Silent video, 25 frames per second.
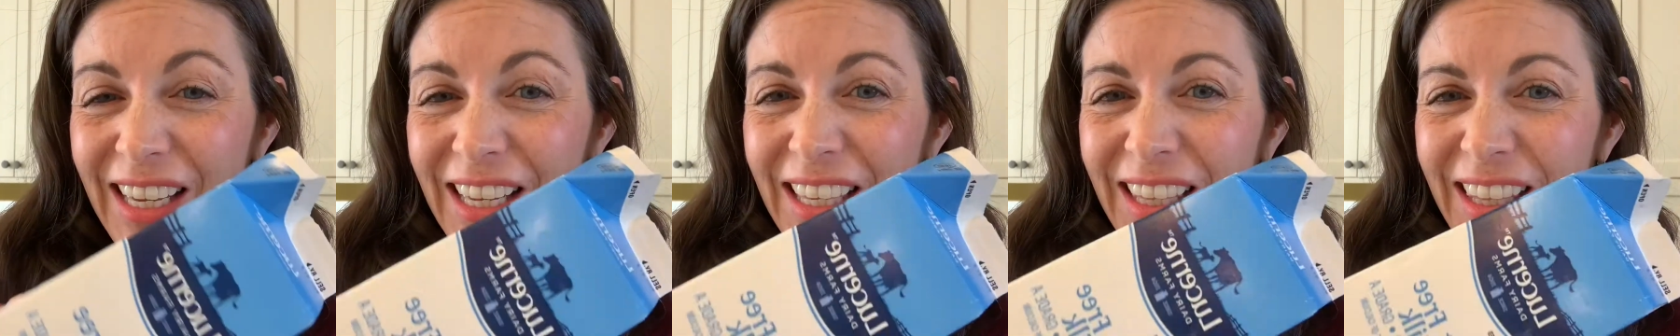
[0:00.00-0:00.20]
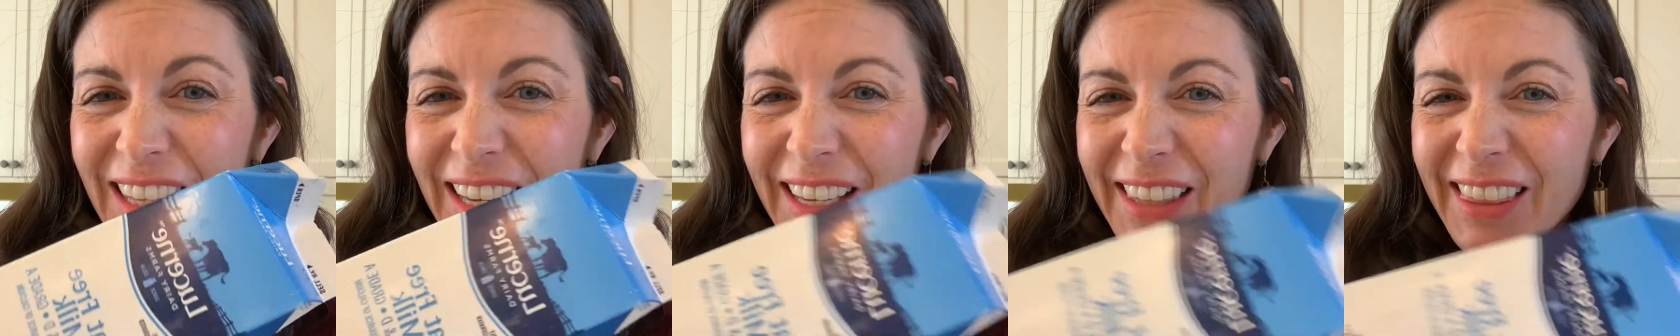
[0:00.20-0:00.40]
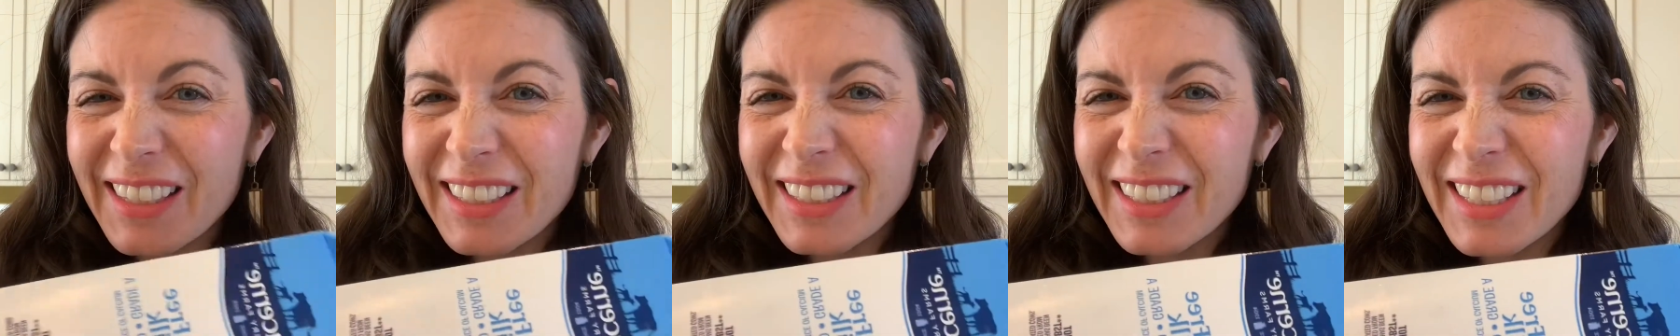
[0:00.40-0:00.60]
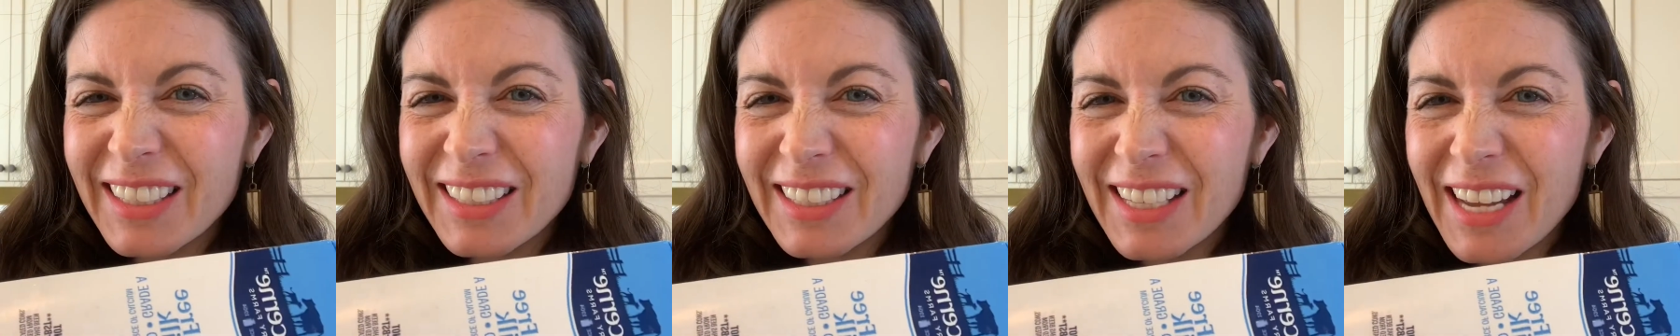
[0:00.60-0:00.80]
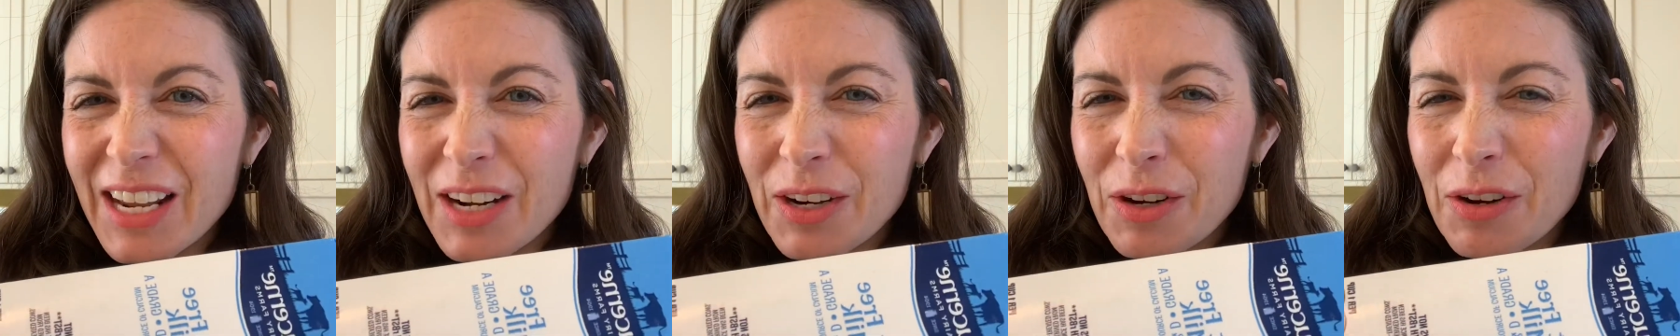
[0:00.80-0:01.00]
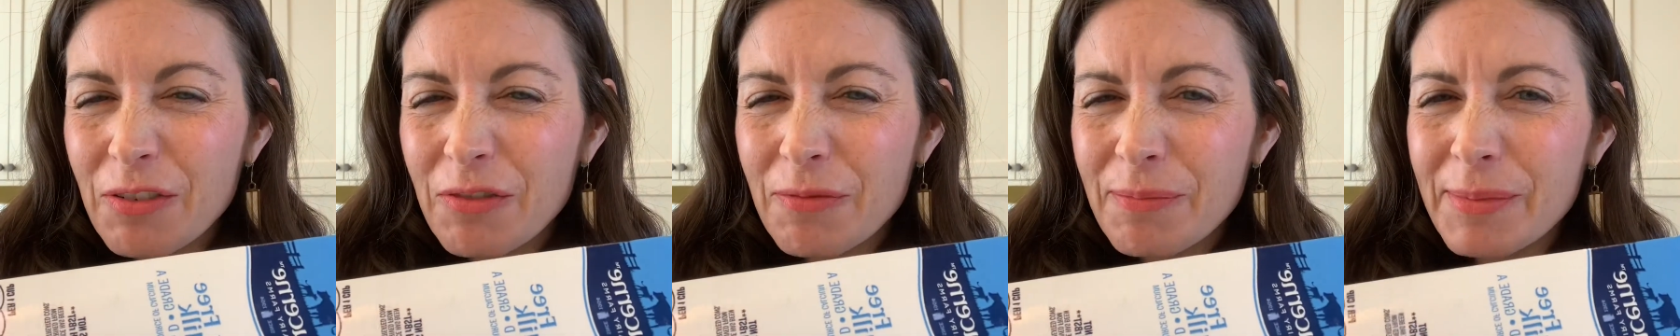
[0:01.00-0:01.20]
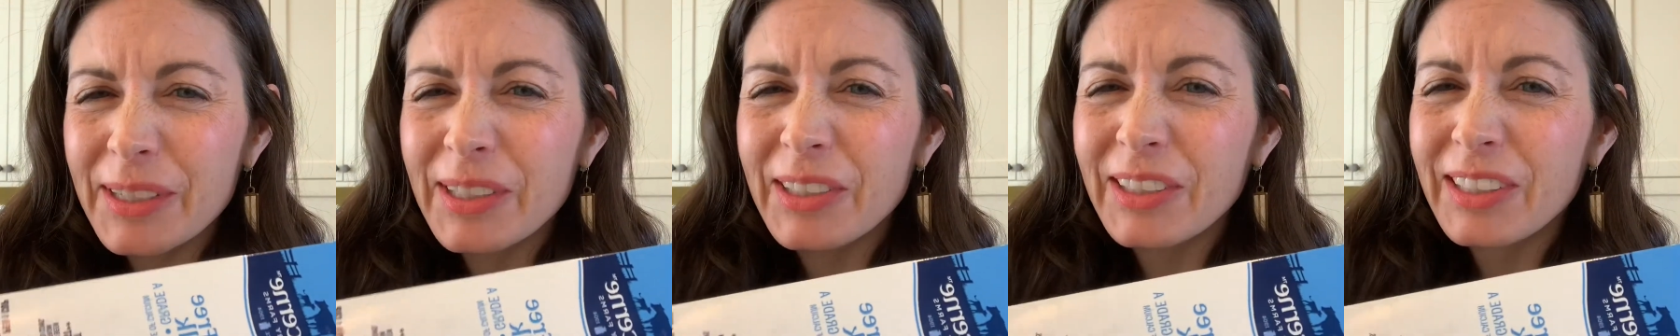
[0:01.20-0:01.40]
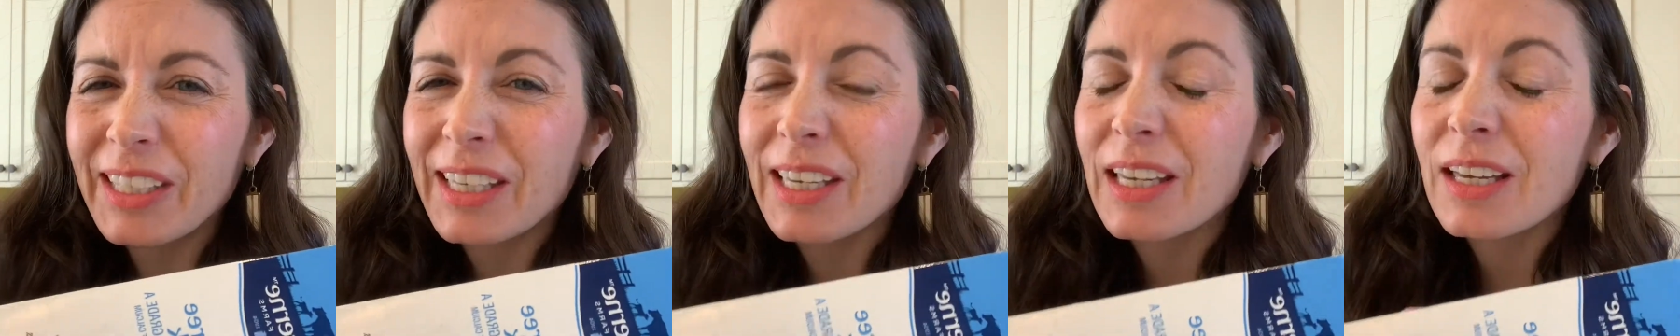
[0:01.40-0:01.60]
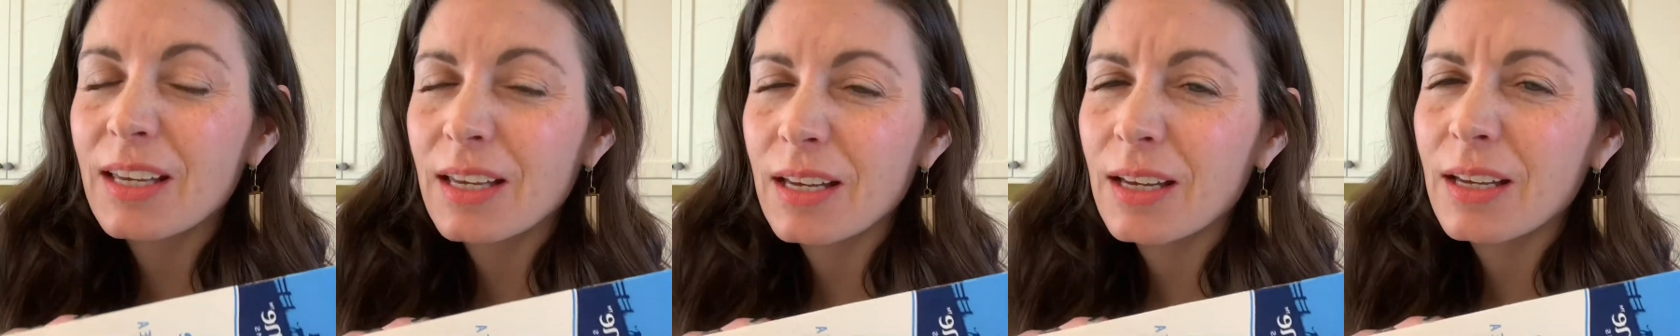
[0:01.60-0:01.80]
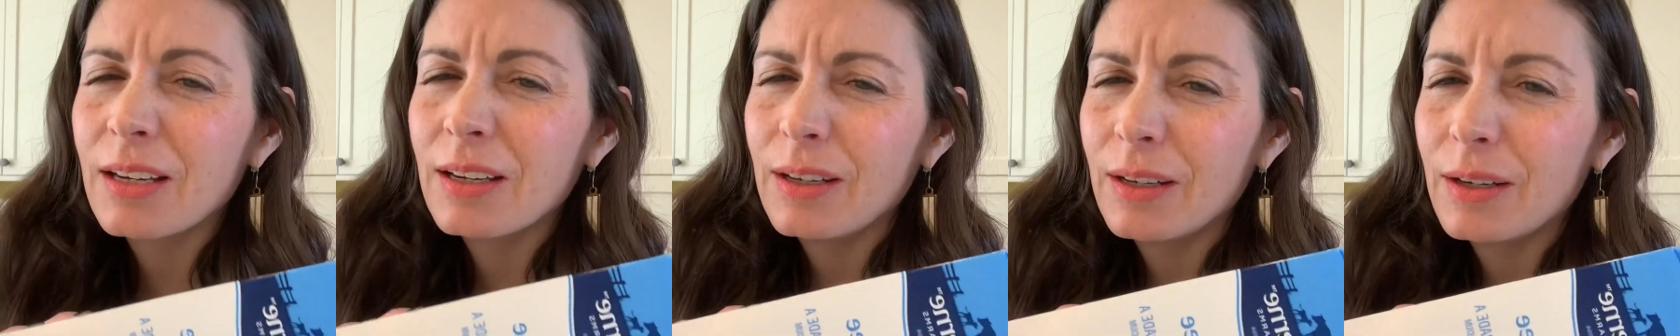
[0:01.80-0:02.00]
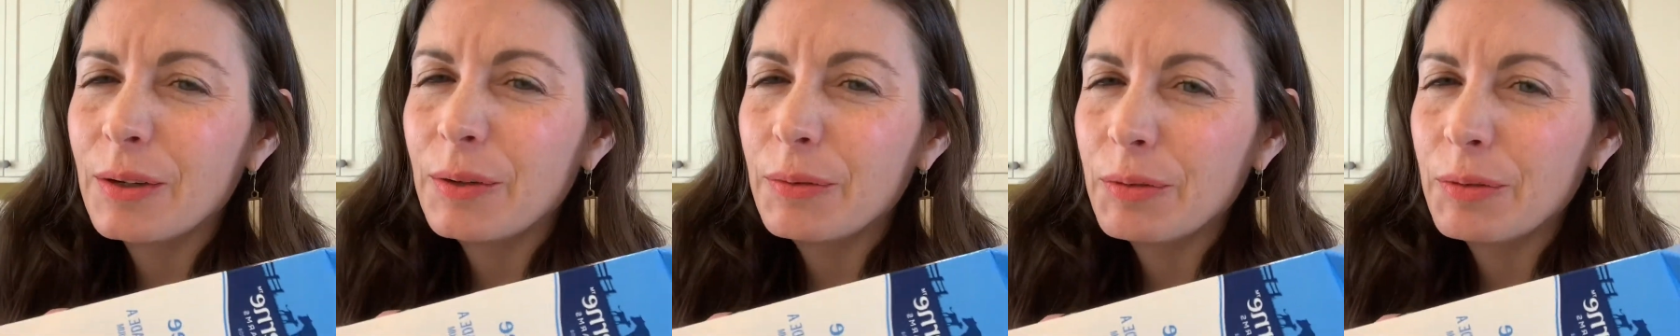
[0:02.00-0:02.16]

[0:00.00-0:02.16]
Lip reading: Like this container of milk, oh,